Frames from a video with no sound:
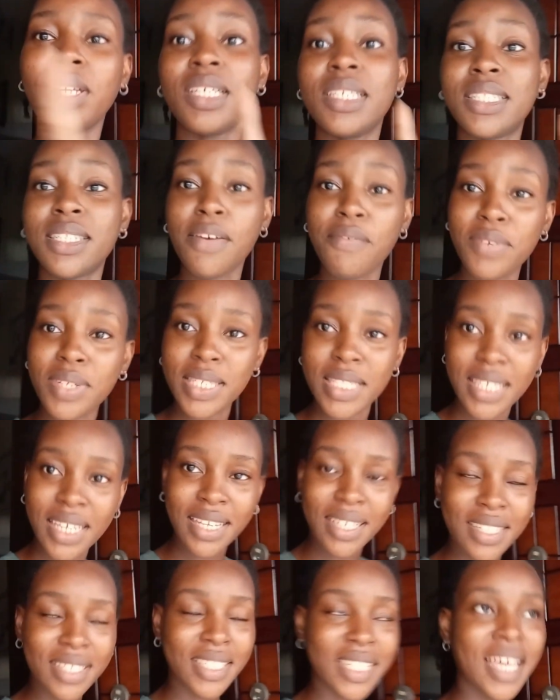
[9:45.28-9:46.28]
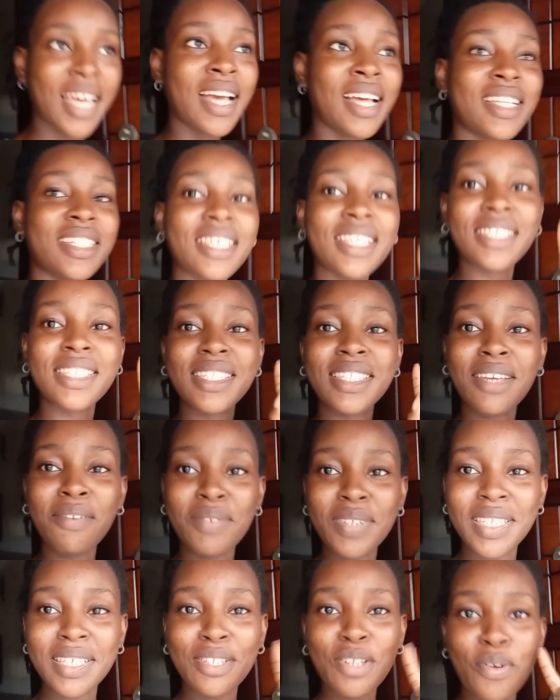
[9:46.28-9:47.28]
okay 17th. This is the
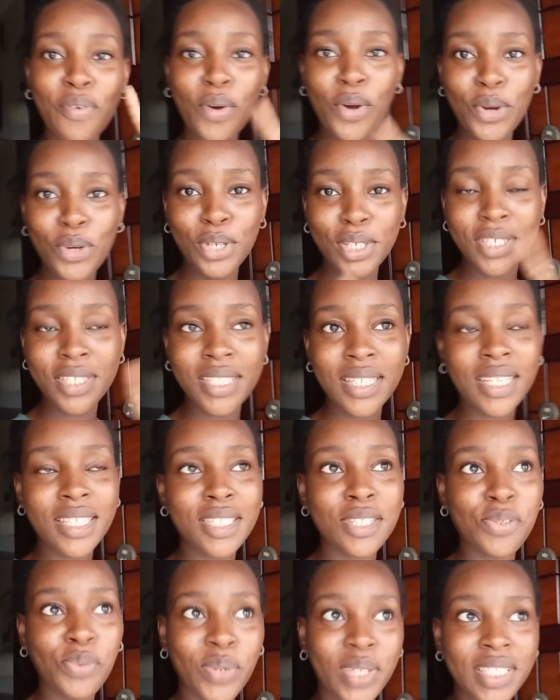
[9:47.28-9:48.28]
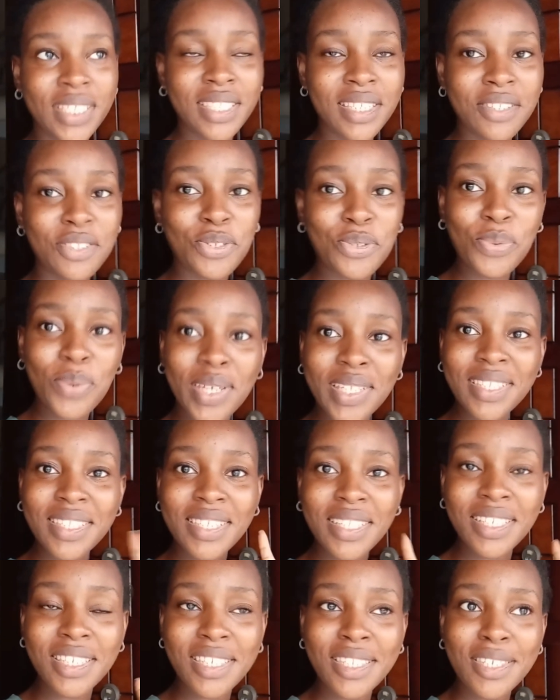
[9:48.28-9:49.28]
17th of August
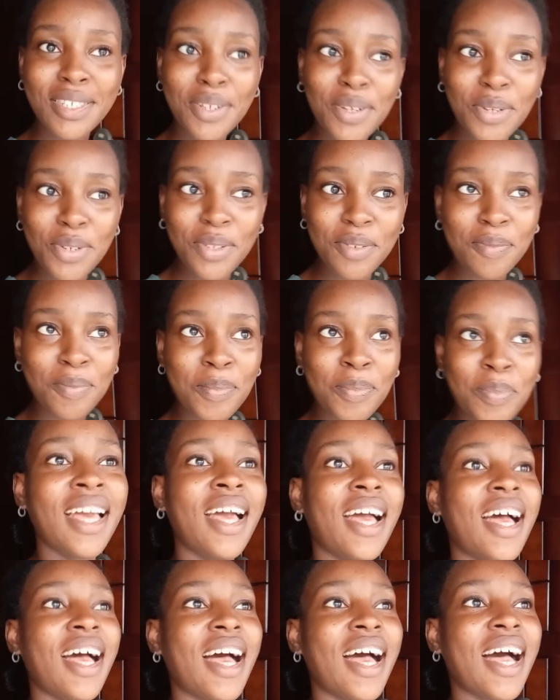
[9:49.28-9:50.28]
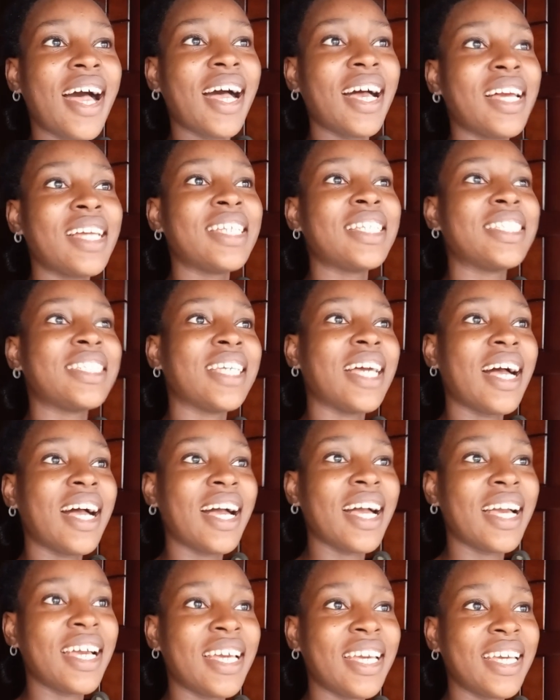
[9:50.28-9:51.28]
2022 and
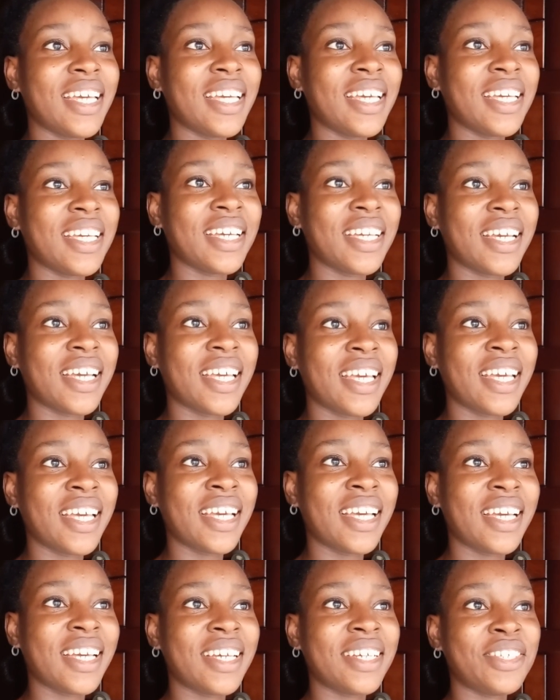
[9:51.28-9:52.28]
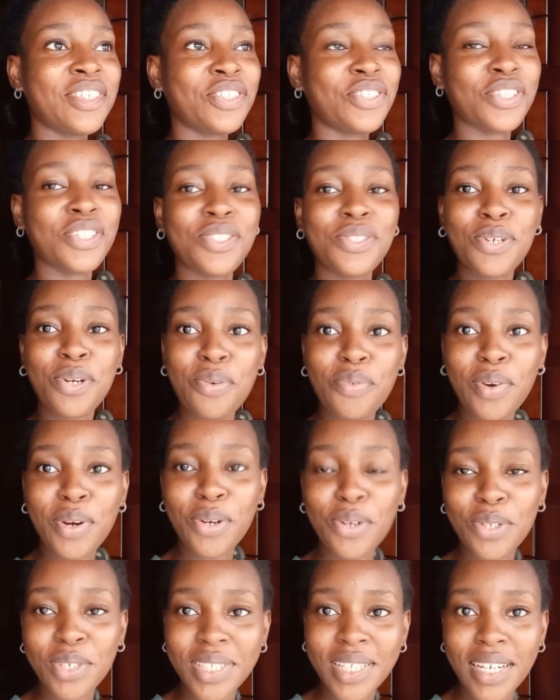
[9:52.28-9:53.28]
I just got
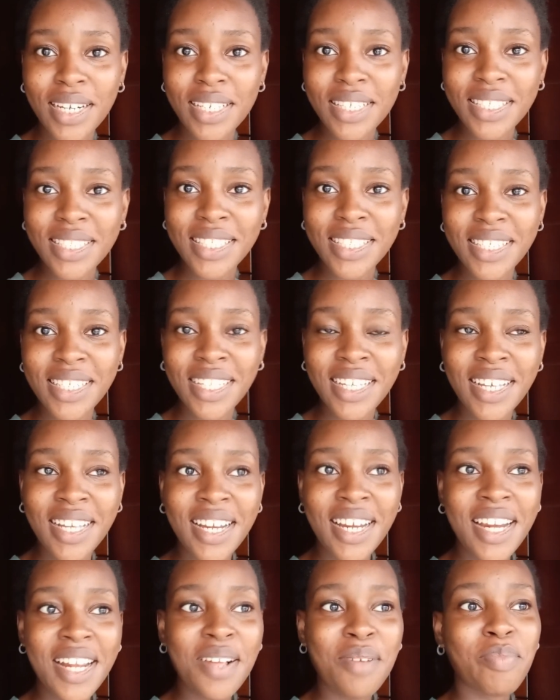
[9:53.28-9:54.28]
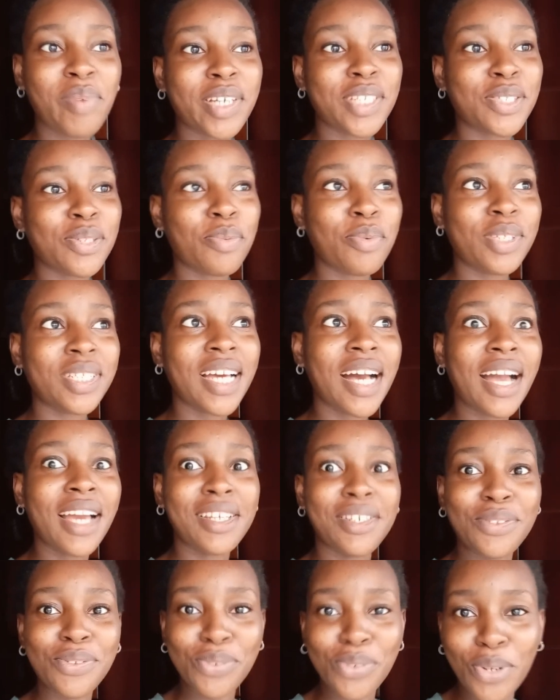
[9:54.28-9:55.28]
recognized by someone that
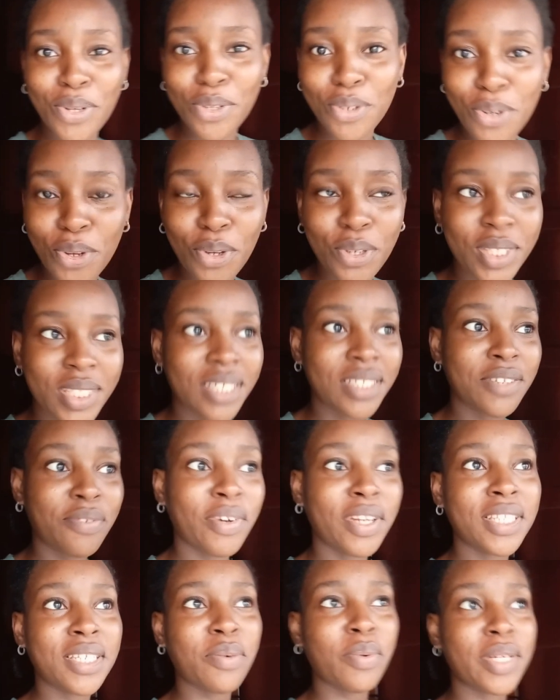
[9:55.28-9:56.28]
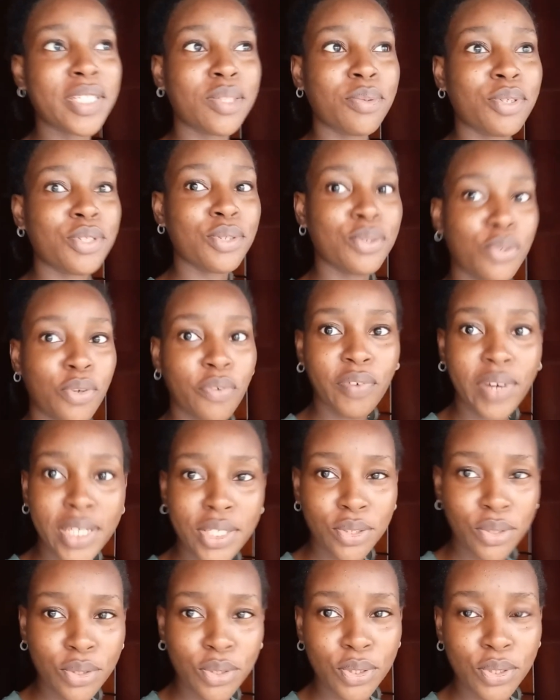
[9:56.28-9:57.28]
I do not know. It's a different thing when someone you know
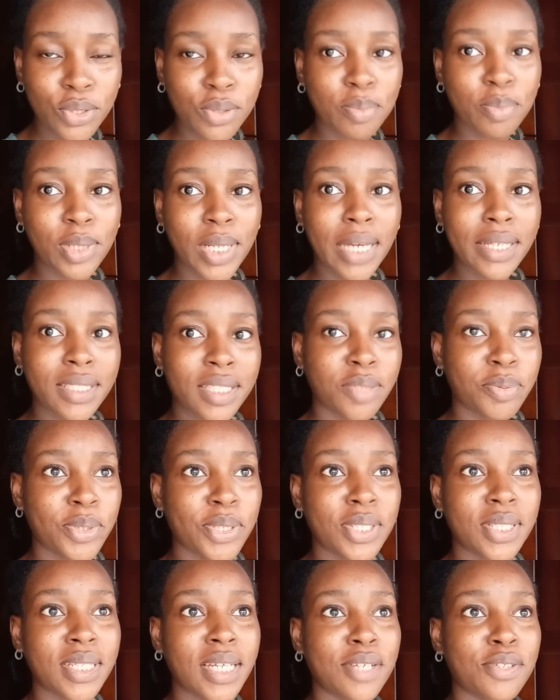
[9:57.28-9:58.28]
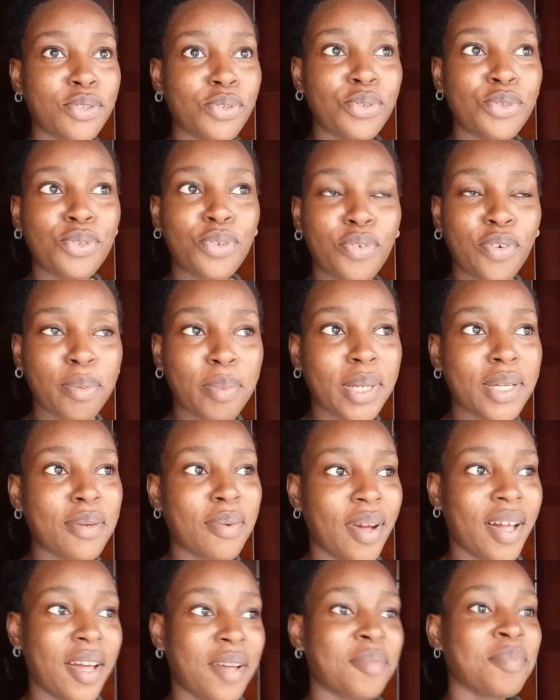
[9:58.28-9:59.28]
finds you on YouTube, but like this person I don't know from
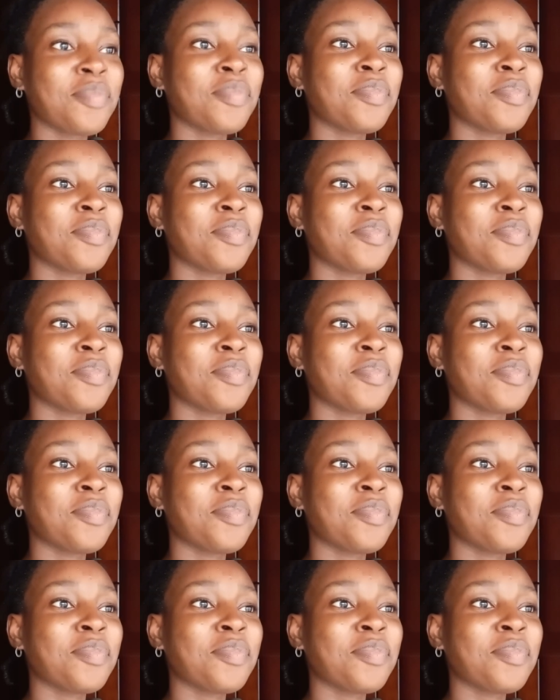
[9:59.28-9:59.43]
anywhere.